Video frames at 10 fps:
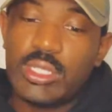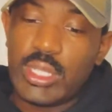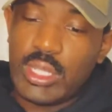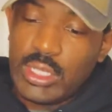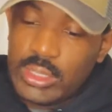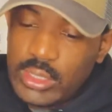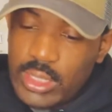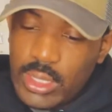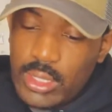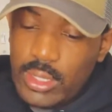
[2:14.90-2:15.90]
things.
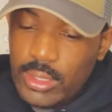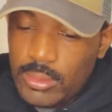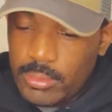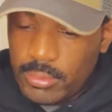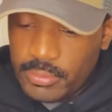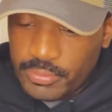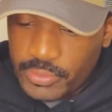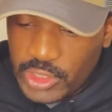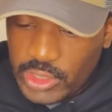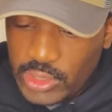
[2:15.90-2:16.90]

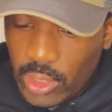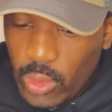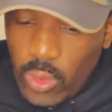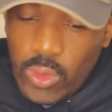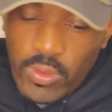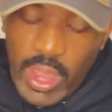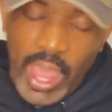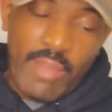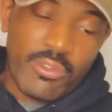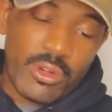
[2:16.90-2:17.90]
The sole,
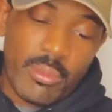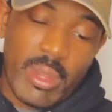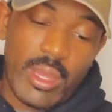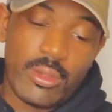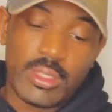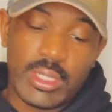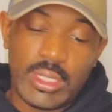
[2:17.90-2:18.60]
after about